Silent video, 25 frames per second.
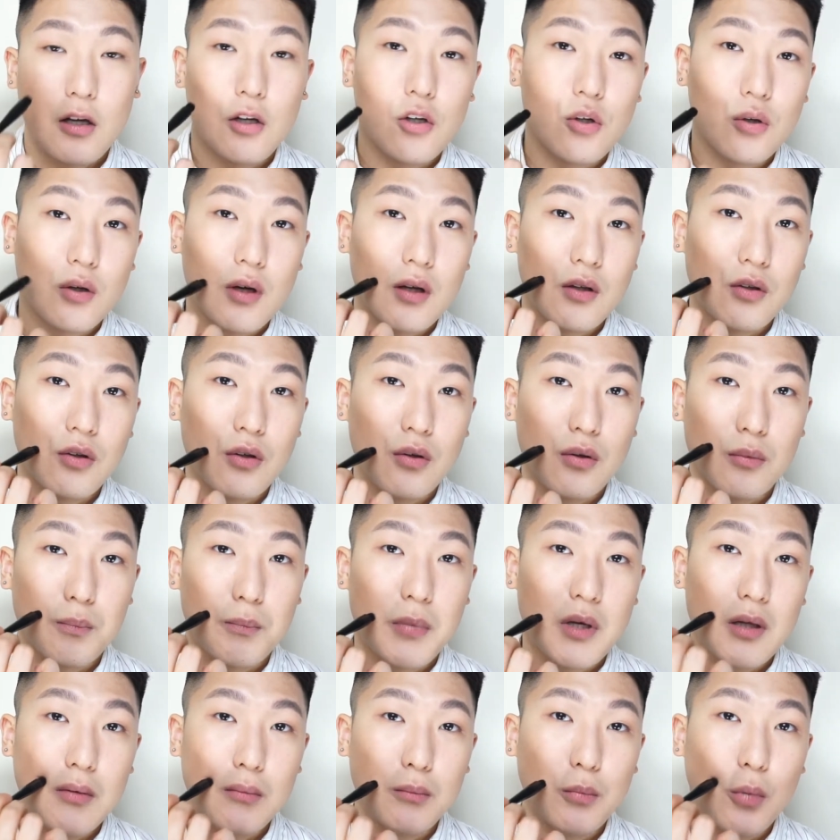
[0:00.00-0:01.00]
You can do
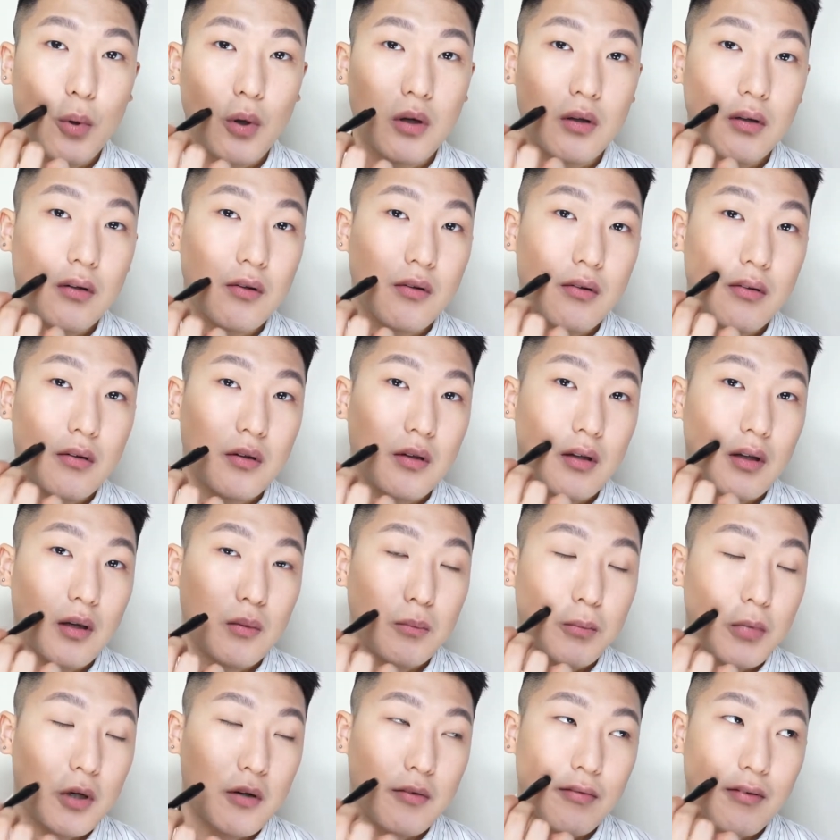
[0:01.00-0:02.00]
pinpoint concealing,
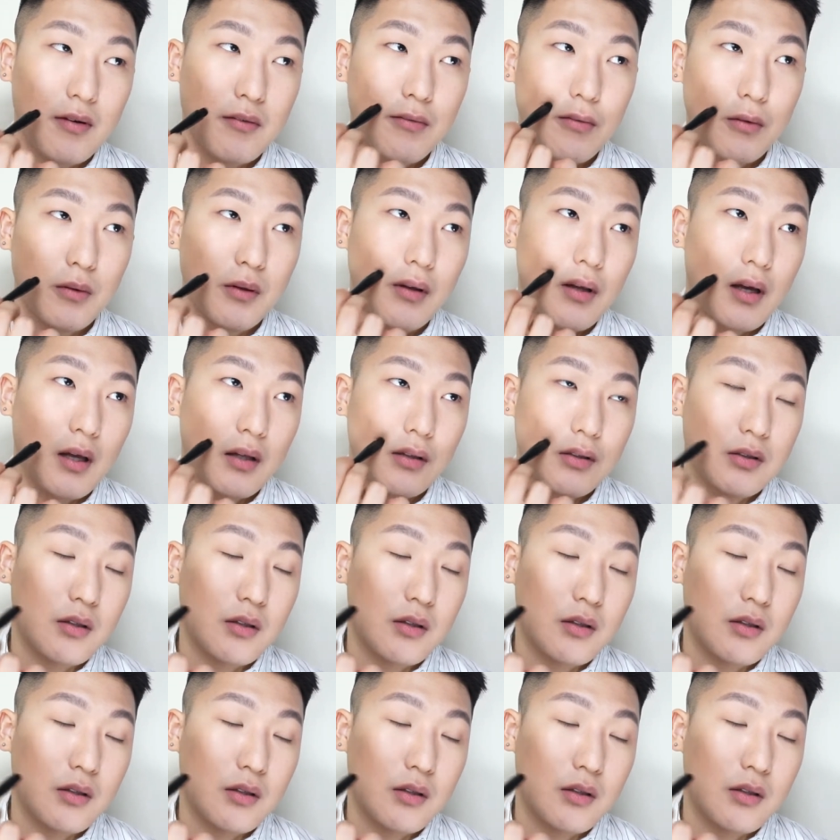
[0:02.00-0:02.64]
perfect for that.